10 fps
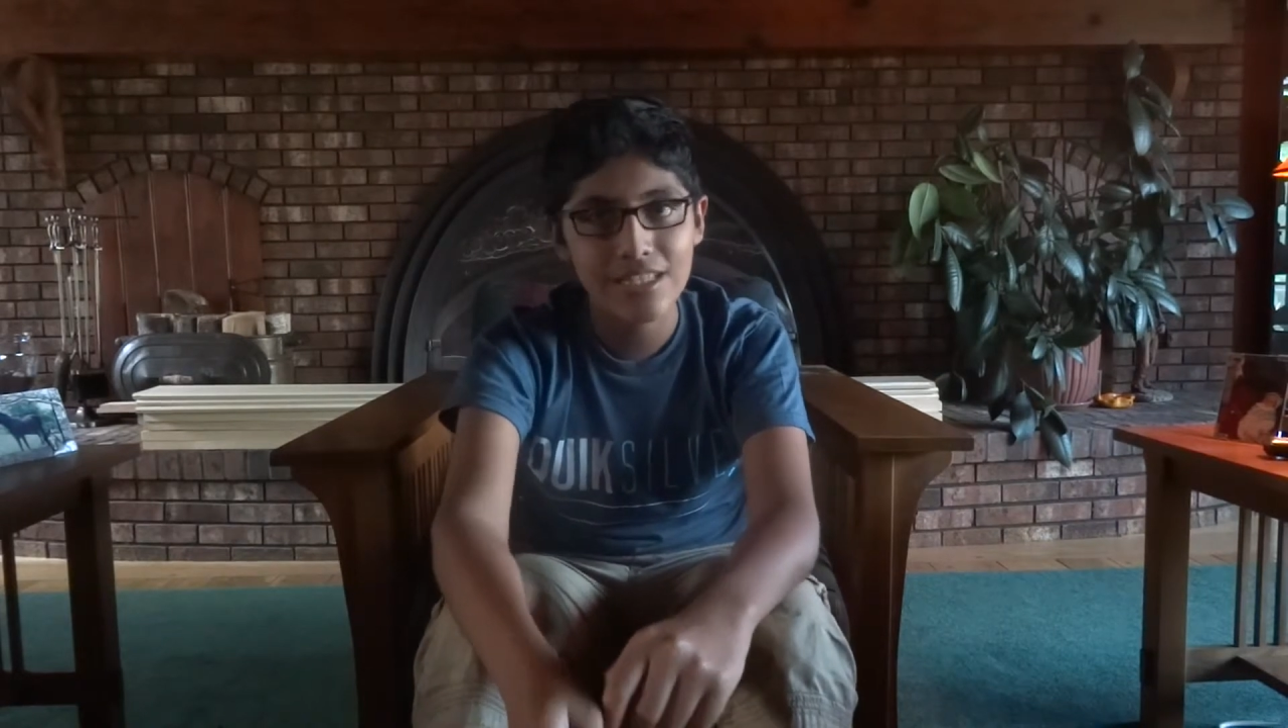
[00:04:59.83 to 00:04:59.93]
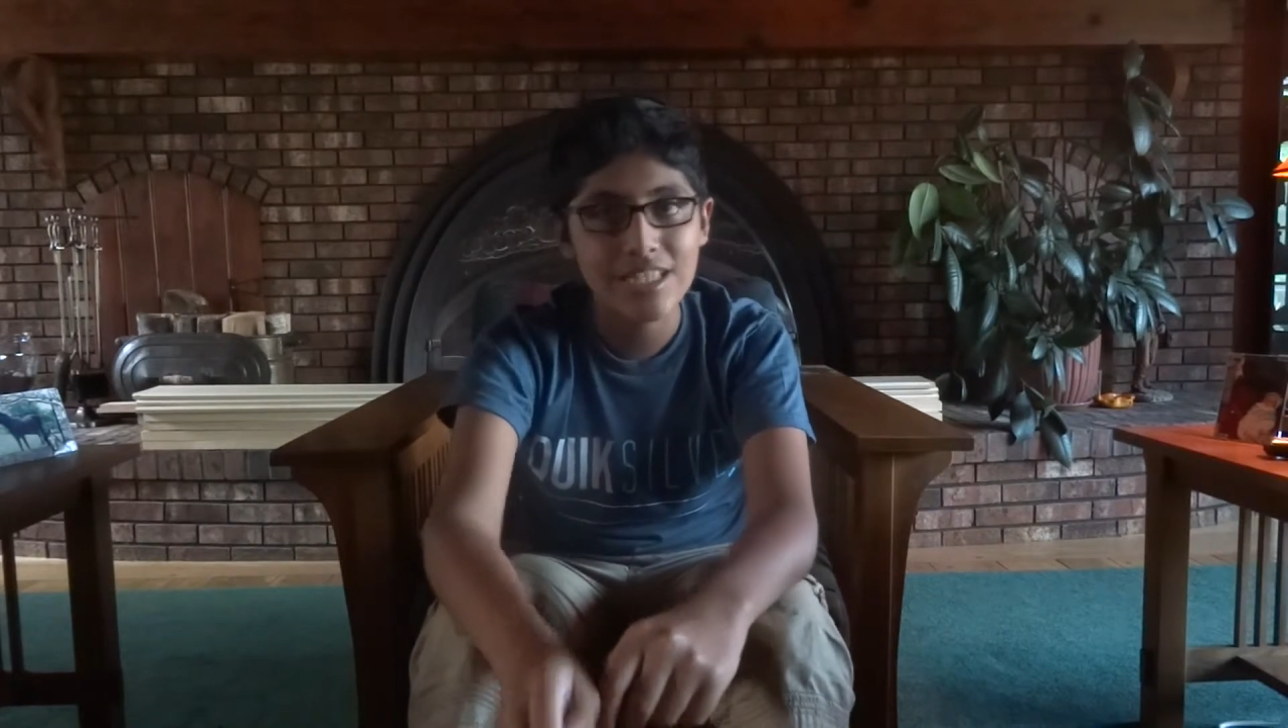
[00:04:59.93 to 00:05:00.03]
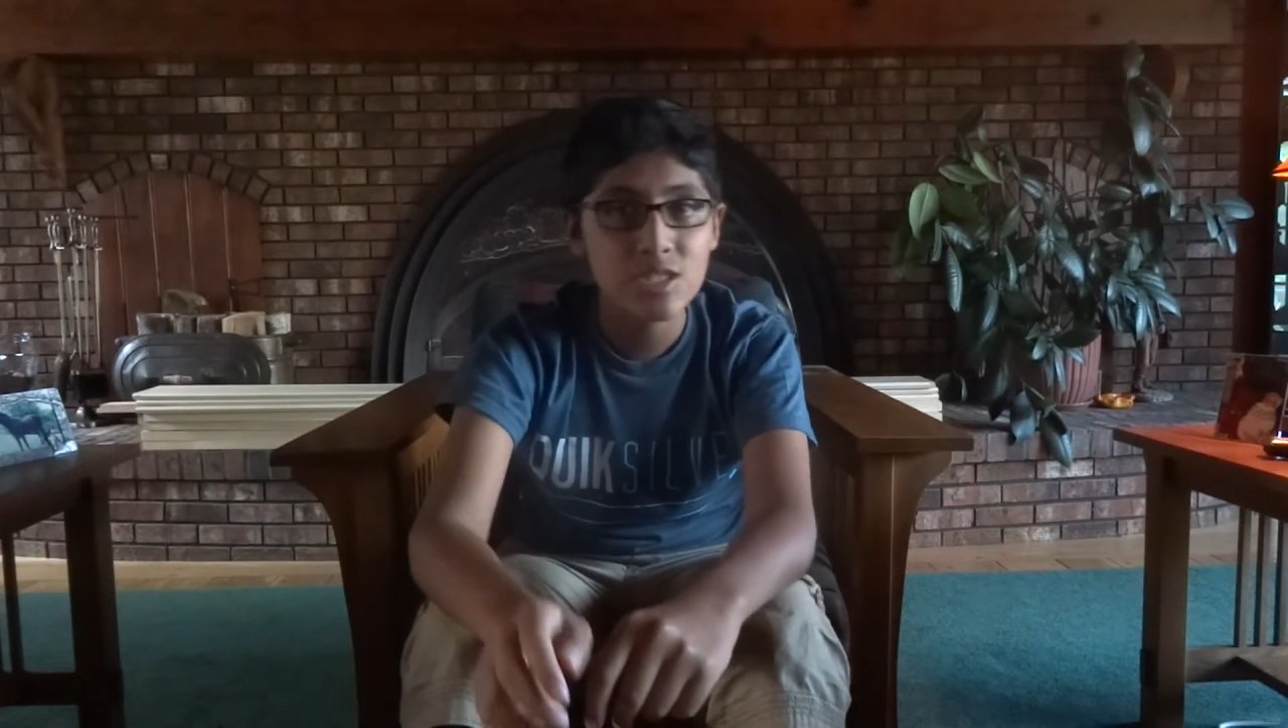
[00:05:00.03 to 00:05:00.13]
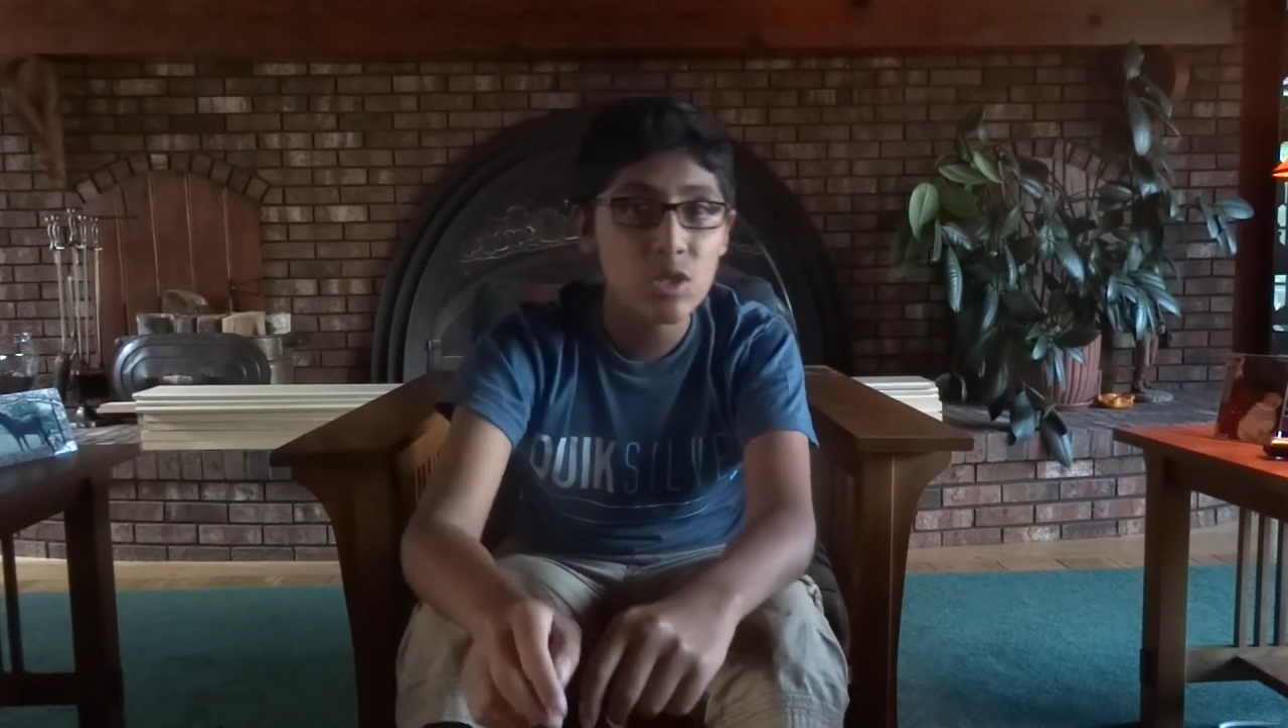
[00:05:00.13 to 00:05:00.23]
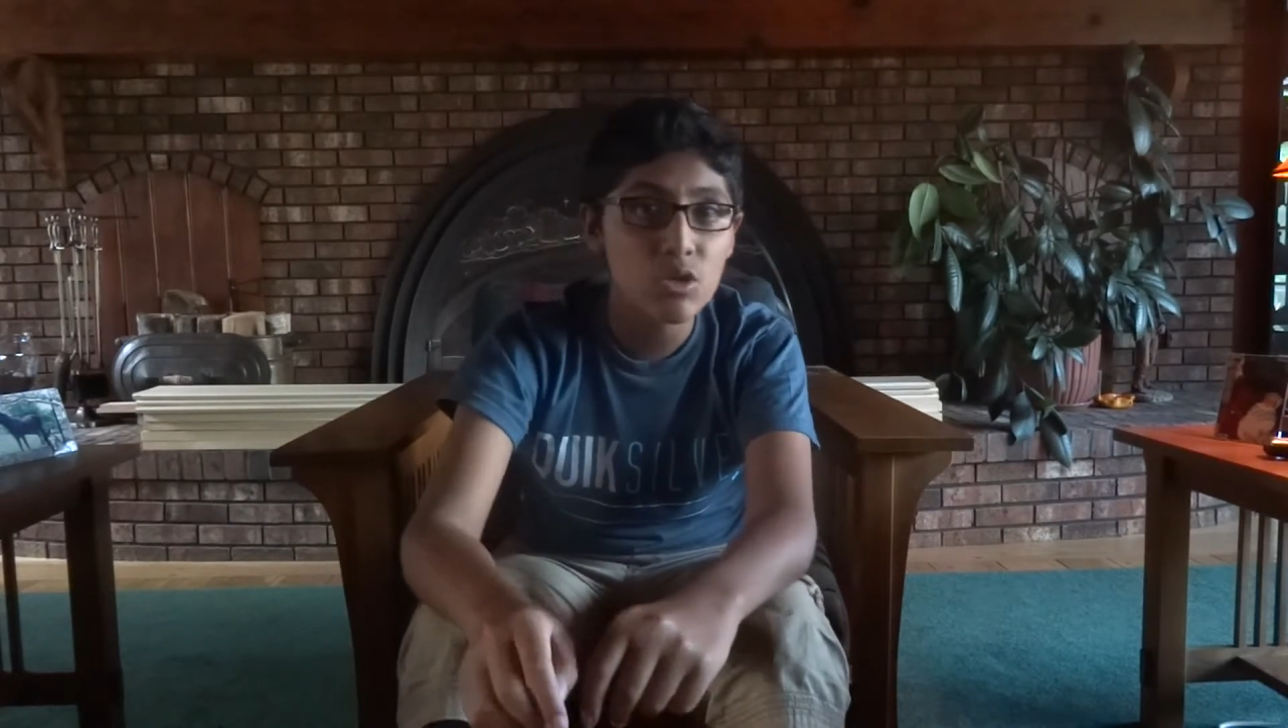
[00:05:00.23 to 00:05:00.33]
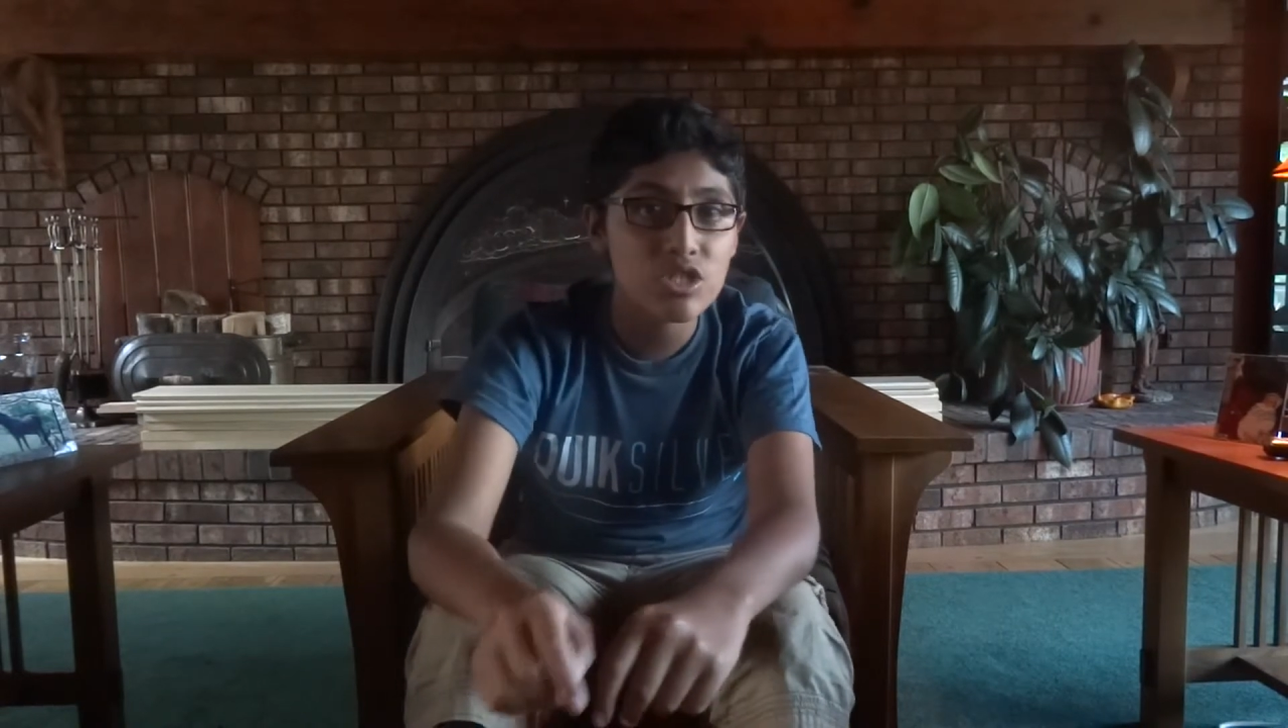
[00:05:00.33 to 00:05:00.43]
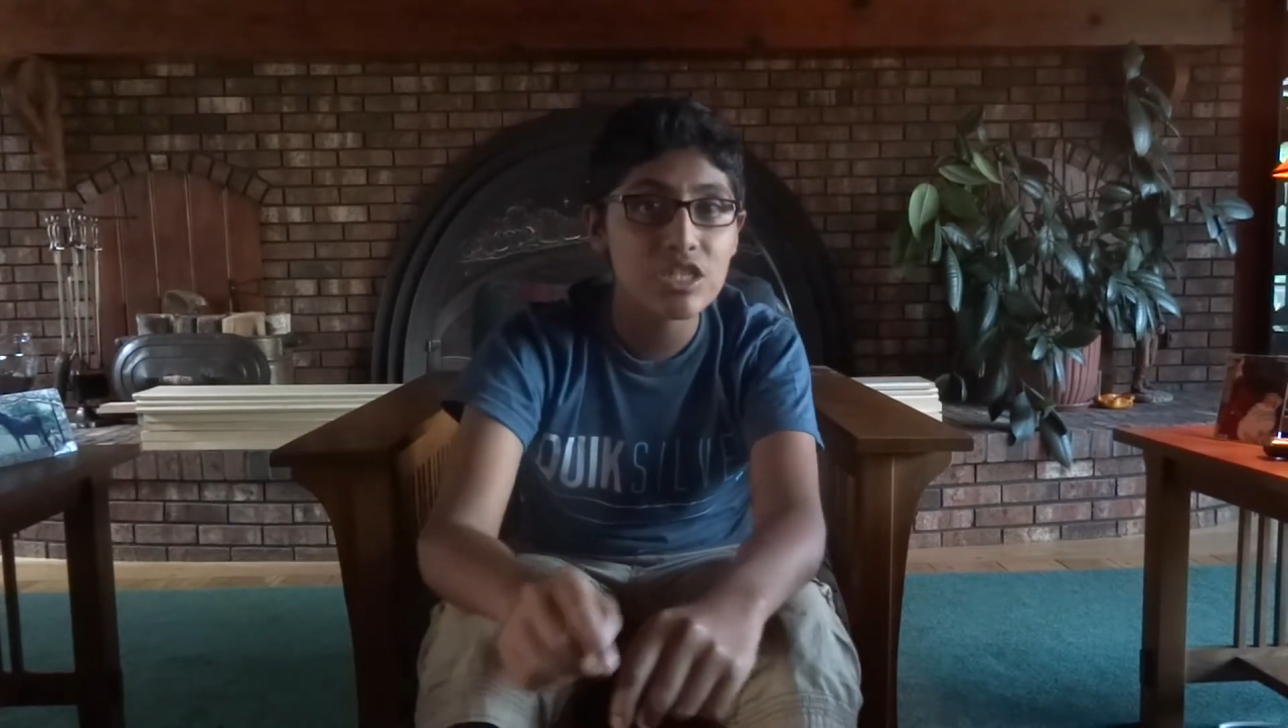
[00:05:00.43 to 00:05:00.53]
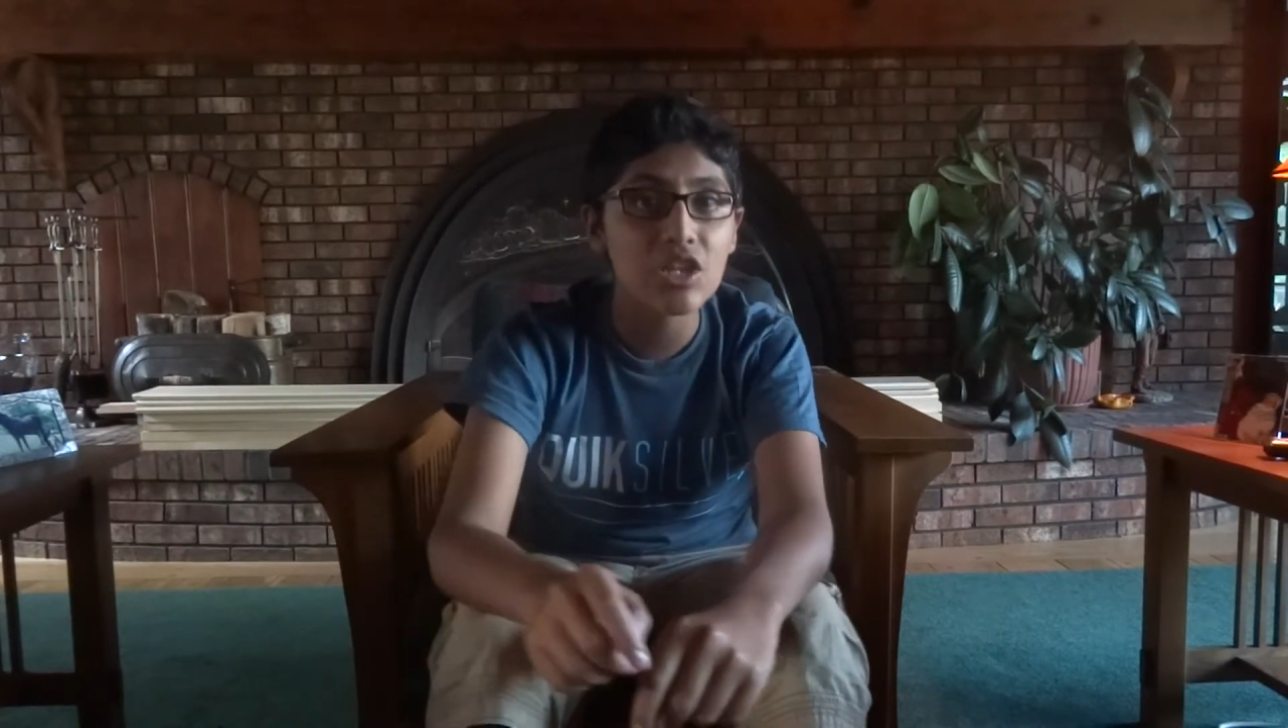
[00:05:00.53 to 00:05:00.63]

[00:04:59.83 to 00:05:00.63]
insults the